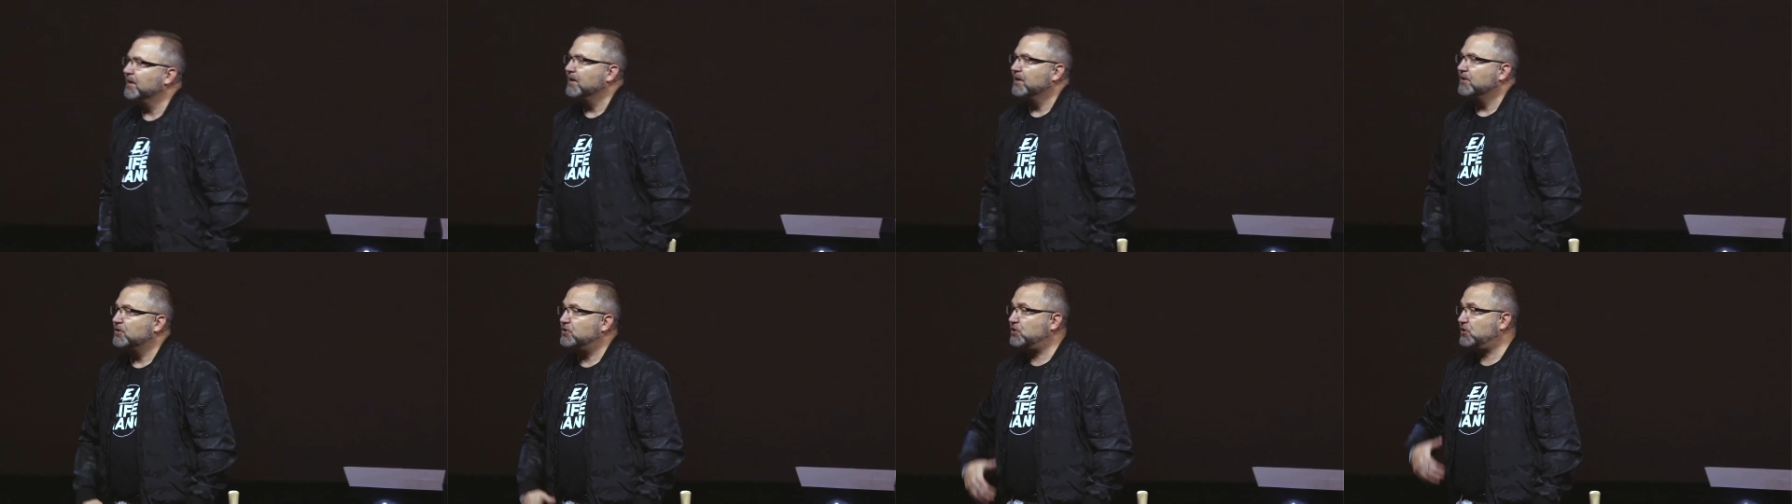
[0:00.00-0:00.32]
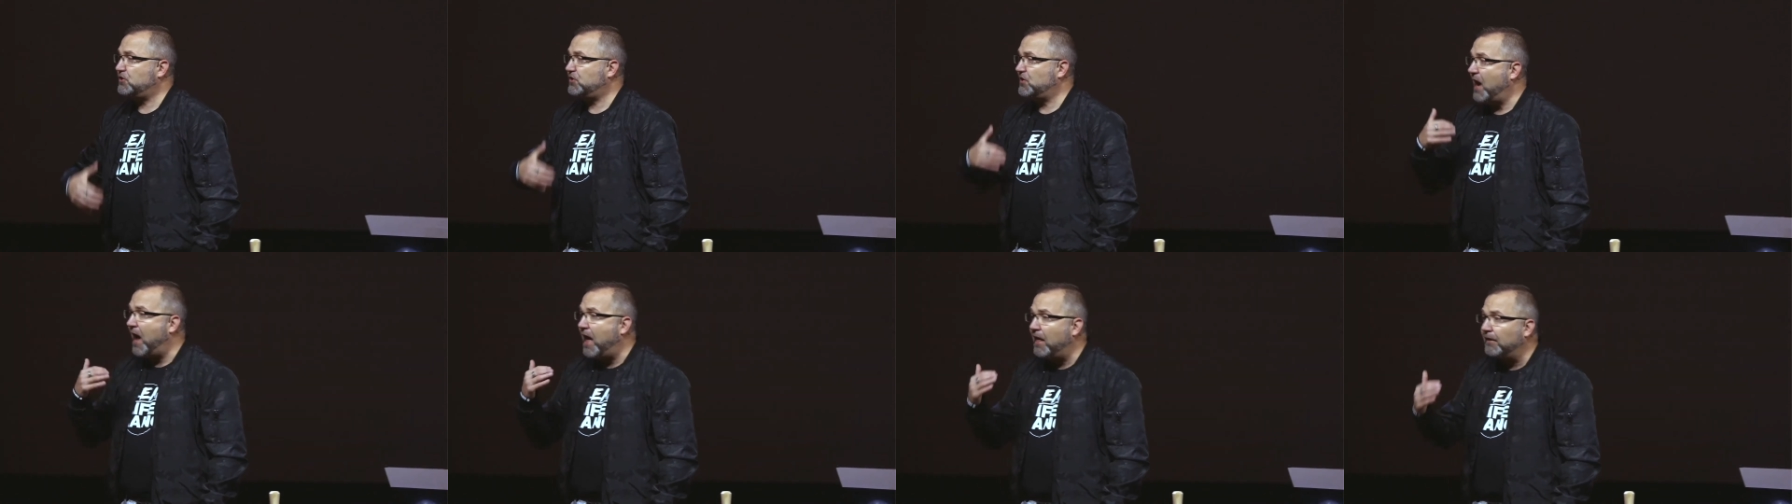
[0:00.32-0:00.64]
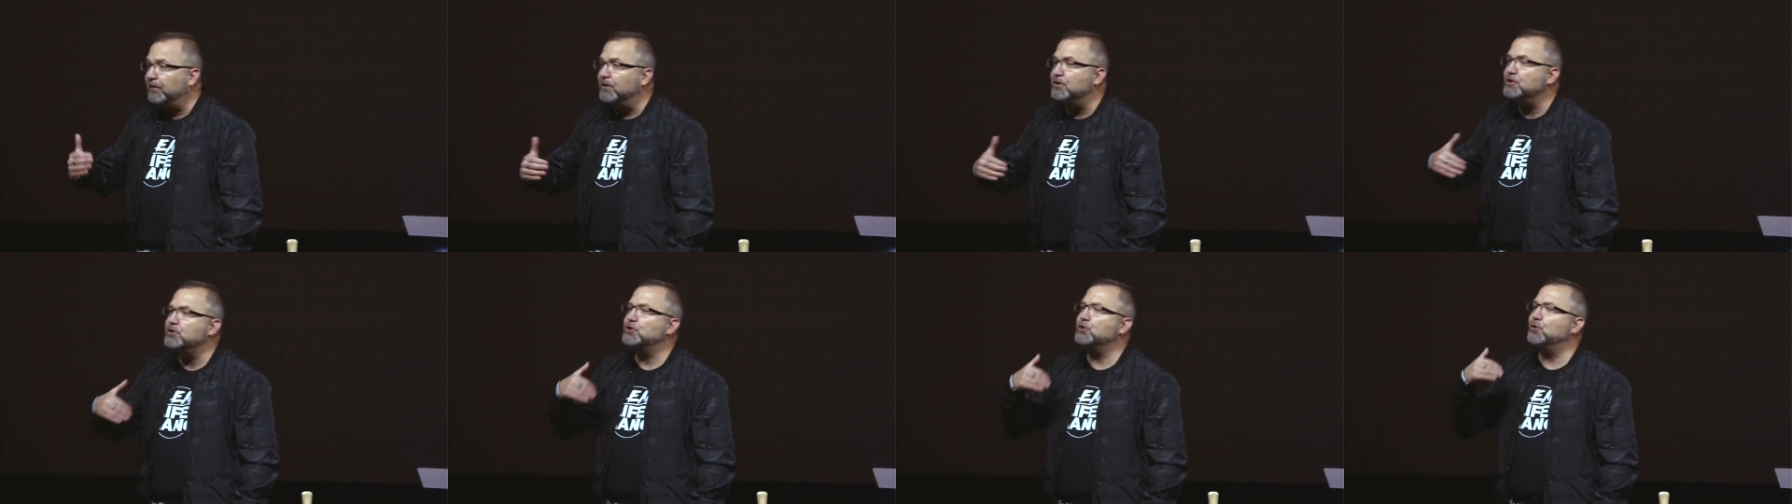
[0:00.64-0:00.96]

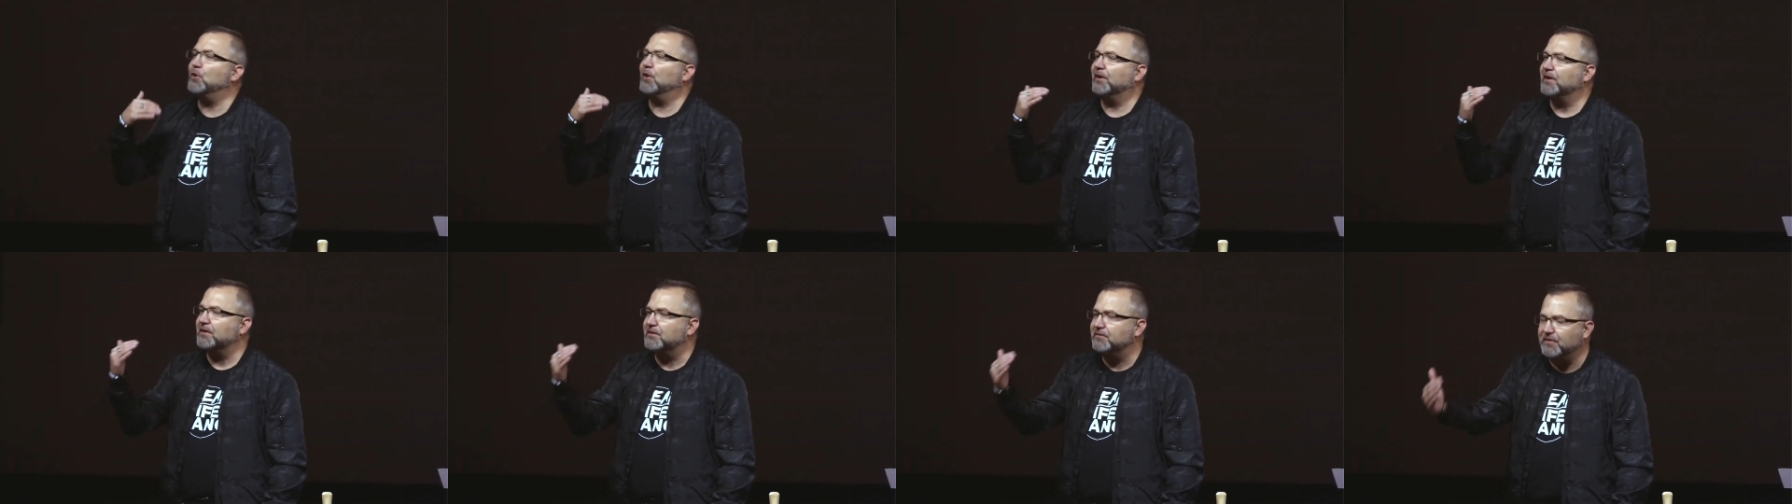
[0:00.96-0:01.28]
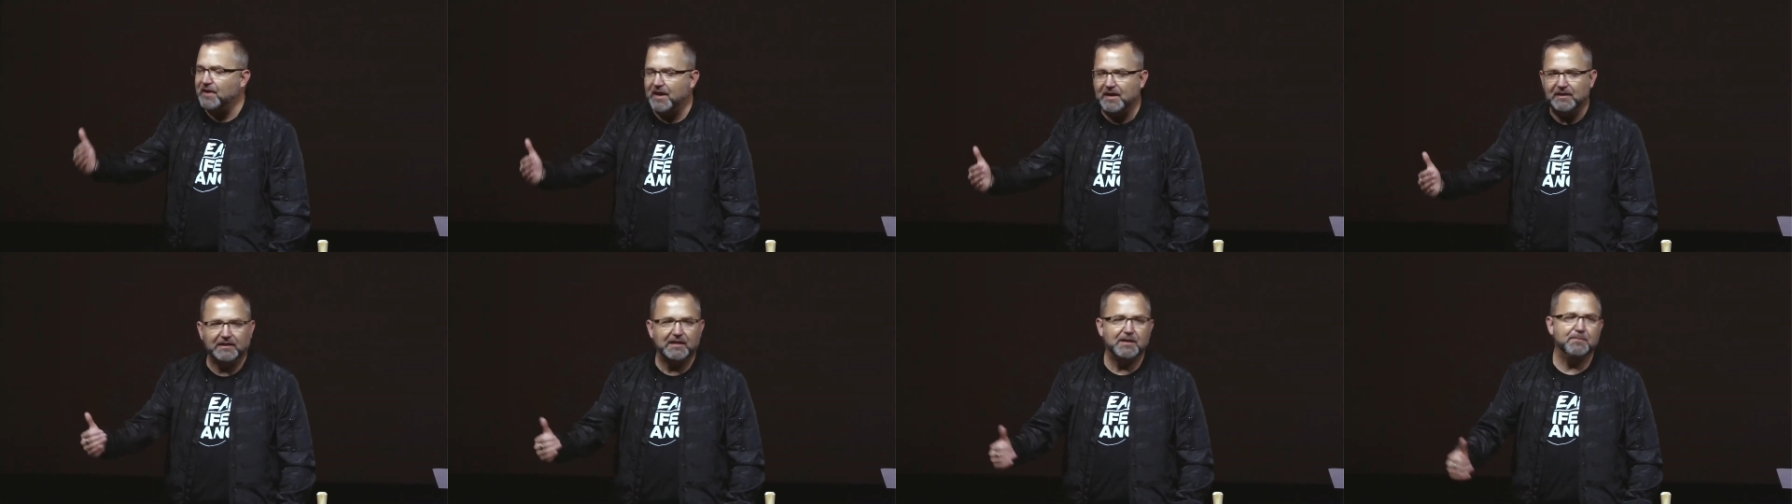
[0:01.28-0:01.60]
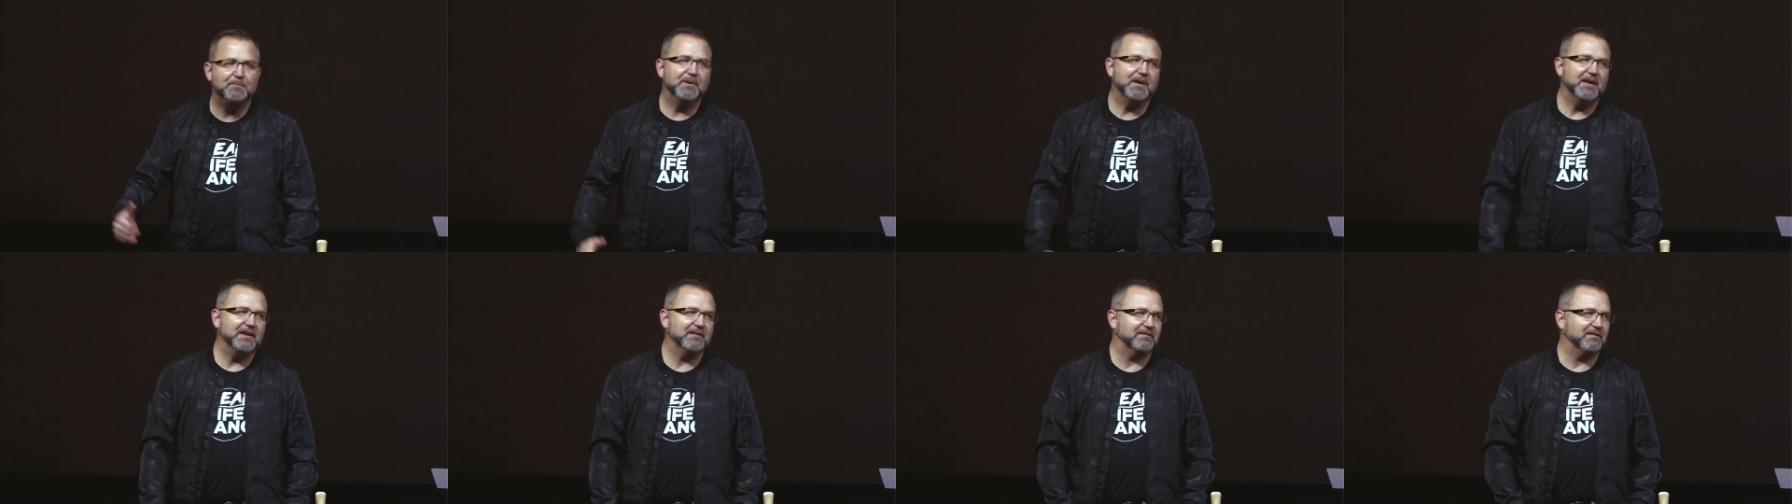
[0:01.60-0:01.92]
challenge you on a daily
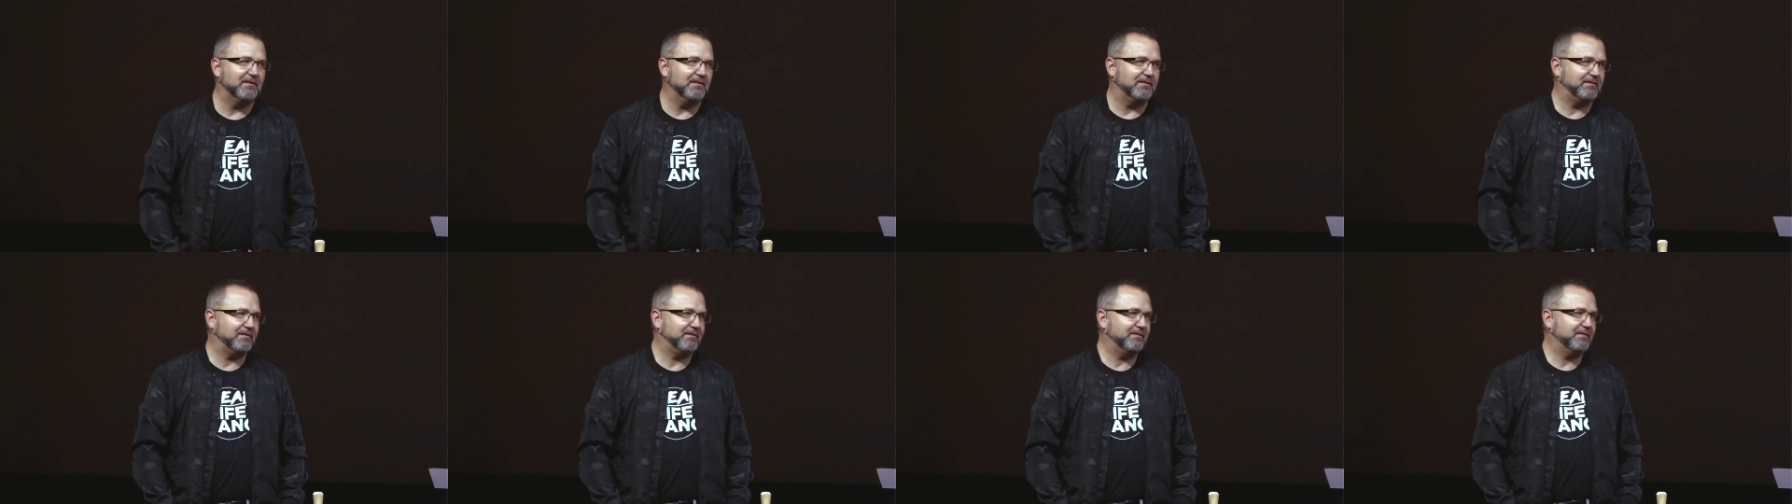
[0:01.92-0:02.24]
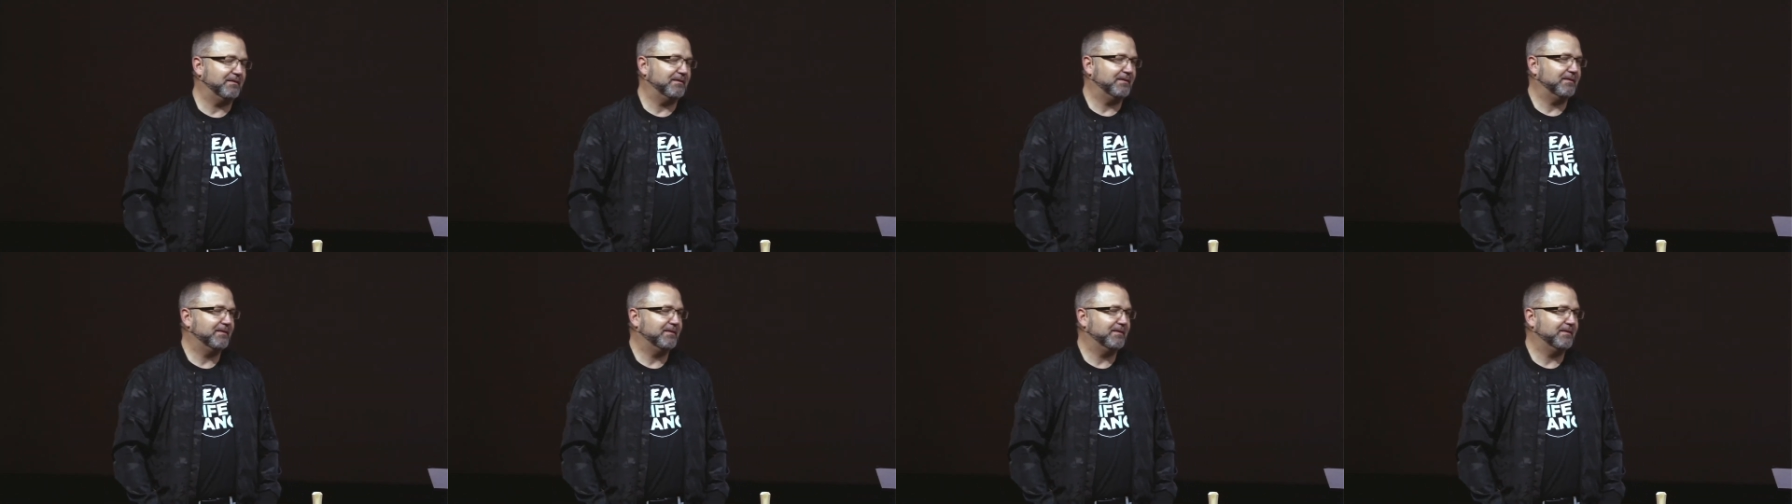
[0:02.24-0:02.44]
basis